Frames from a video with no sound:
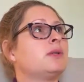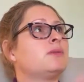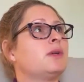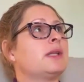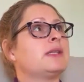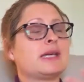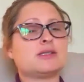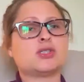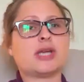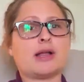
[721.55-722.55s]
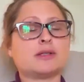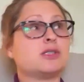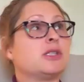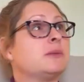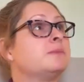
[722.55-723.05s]
I always feel like that's
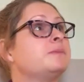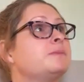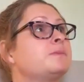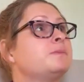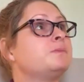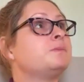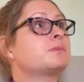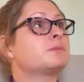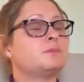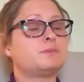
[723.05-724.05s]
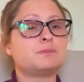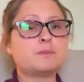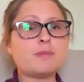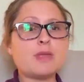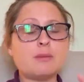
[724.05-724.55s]
challenging.
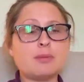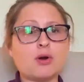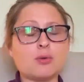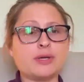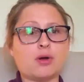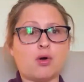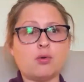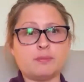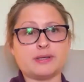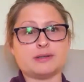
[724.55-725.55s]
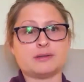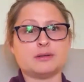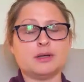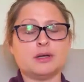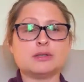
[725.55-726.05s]
But are we
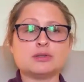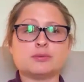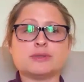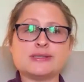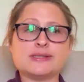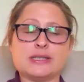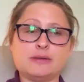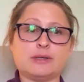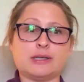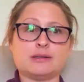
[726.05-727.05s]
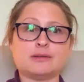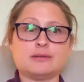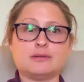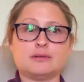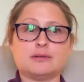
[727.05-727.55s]
open to
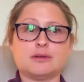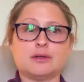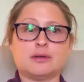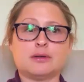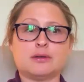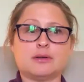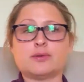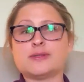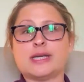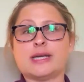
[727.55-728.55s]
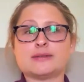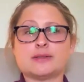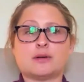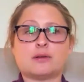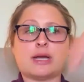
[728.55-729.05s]
receiving those
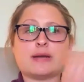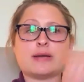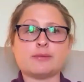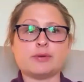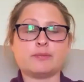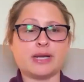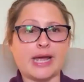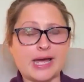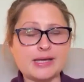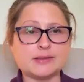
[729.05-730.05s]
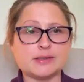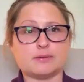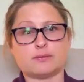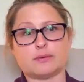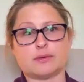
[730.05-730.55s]
things in our life that we've been
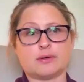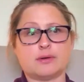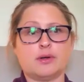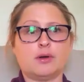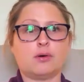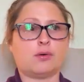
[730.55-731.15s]
asking for?